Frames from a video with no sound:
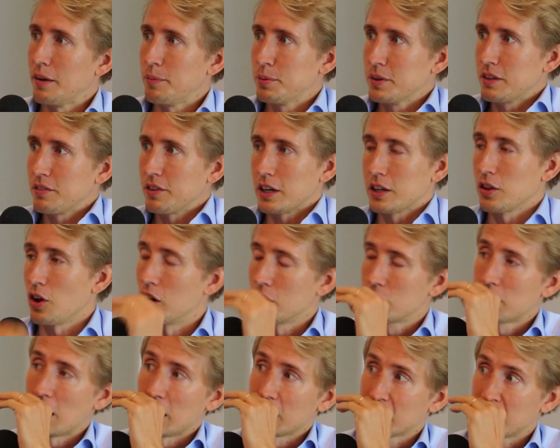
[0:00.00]
believe like law of
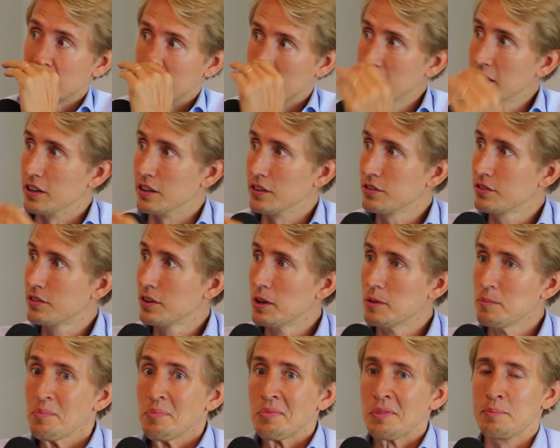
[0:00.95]
attraction
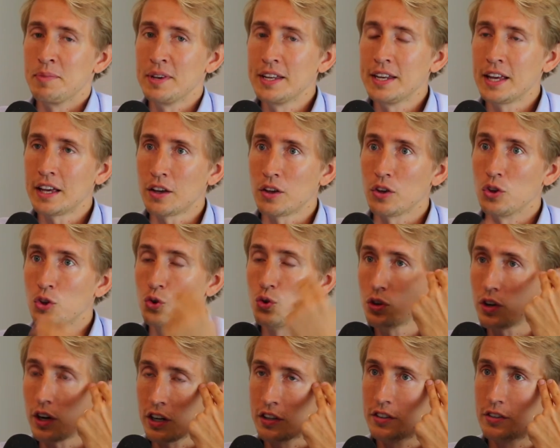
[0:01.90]
is, meaning
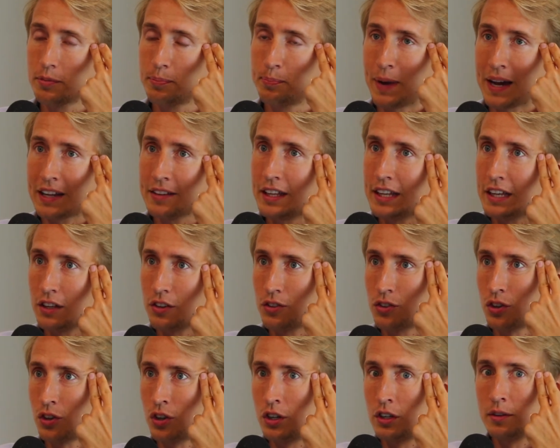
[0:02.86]
you're expecting a
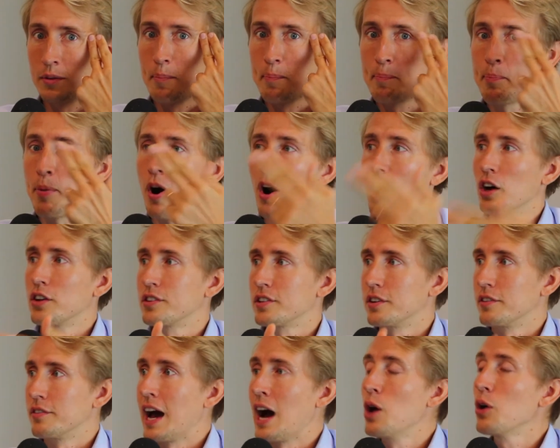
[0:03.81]
certain
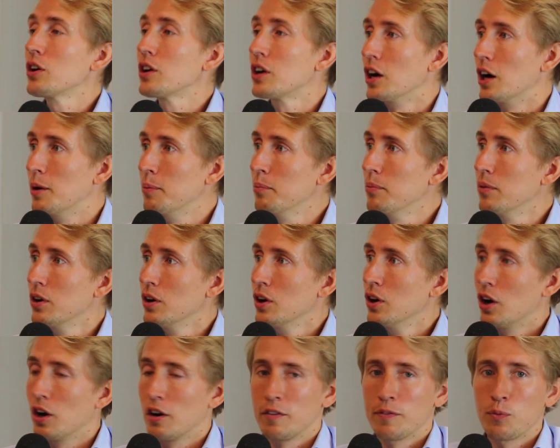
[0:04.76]
positive outcome
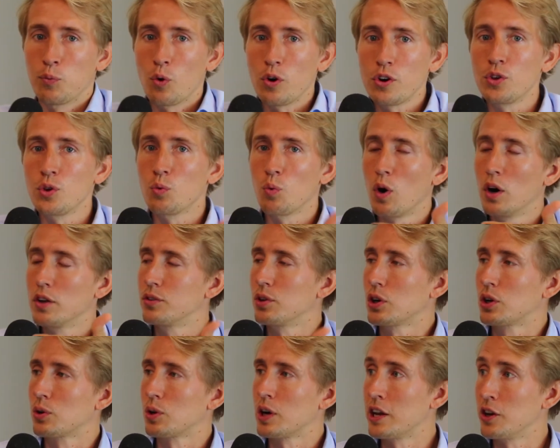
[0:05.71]
of what you want to
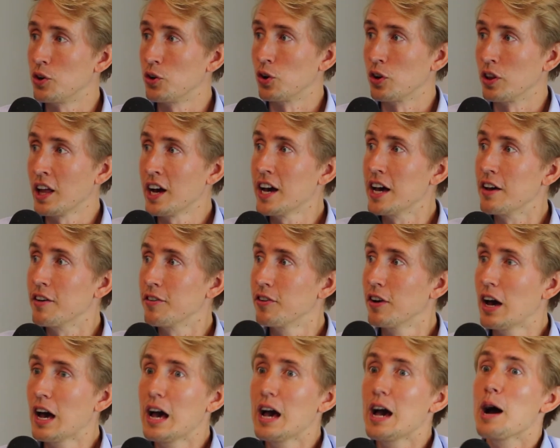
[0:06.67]
create in your life,
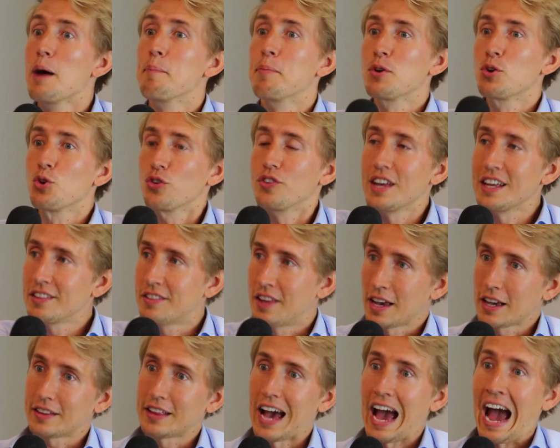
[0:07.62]
but you then
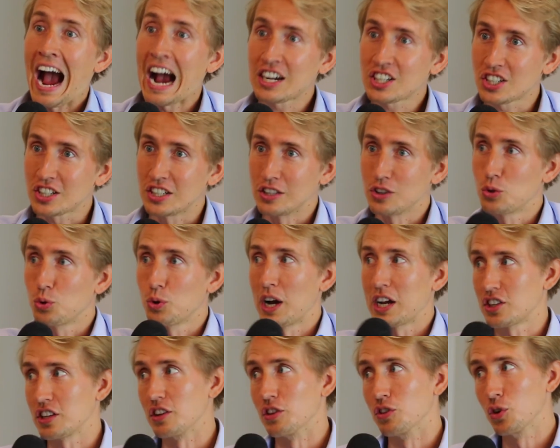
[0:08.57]
take the action to
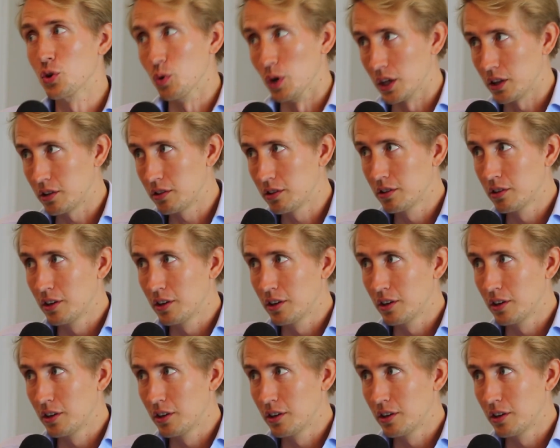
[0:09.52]
actually do it.